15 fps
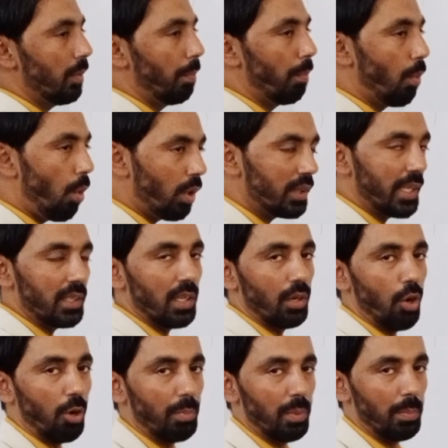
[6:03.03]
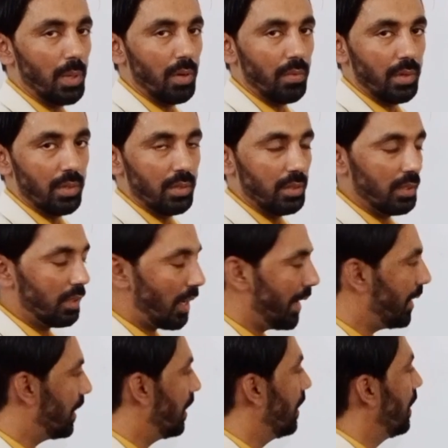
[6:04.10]
more than the normal power,
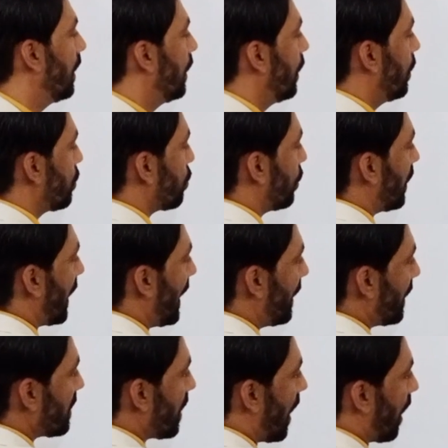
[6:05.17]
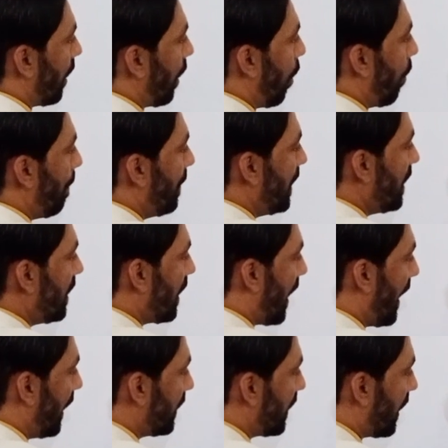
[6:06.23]
right? So the light rays are now
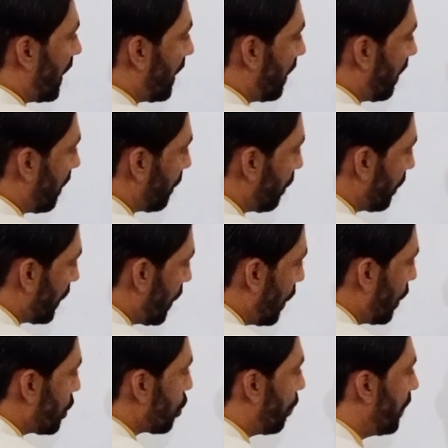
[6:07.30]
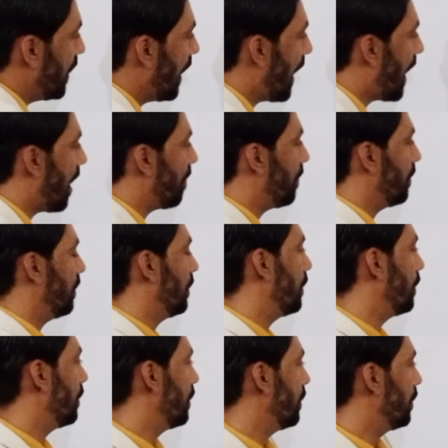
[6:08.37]
behind the retina. So we have
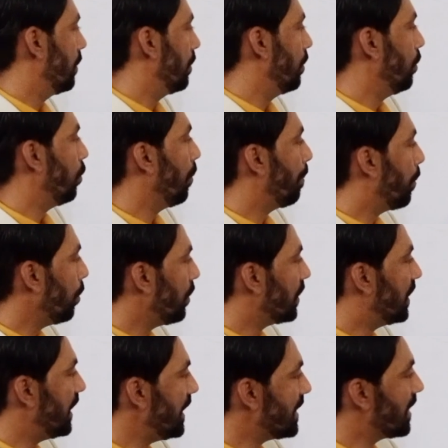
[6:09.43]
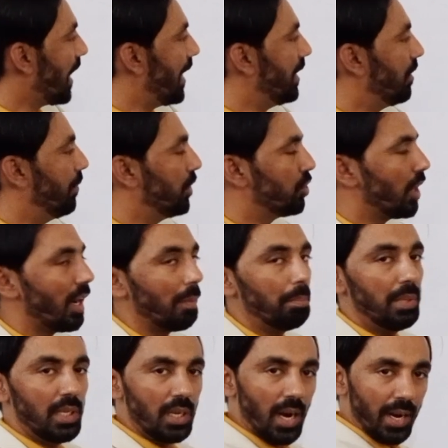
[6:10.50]
to put these light, which are
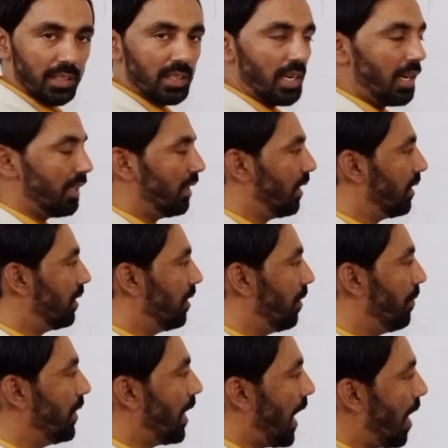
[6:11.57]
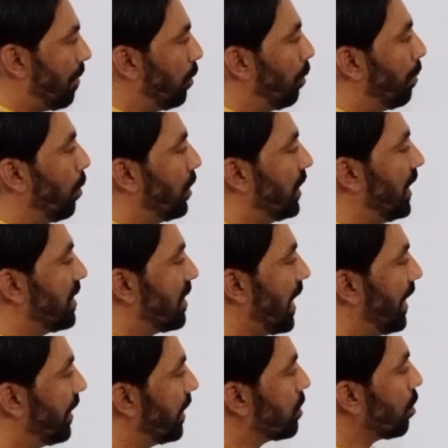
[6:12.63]
behind the retina, we have to put these
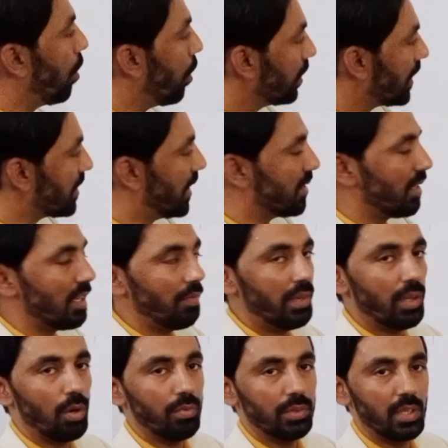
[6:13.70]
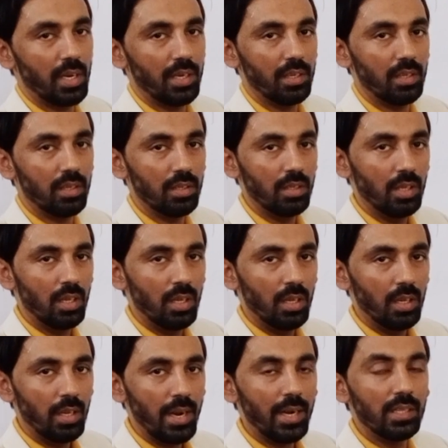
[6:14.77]
light rays on the sensitive layer of the retina.
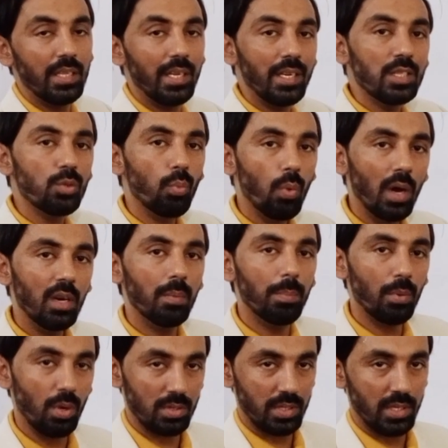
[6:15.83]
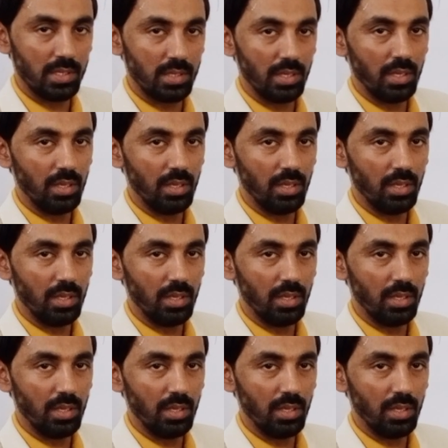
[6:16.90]
And there is one process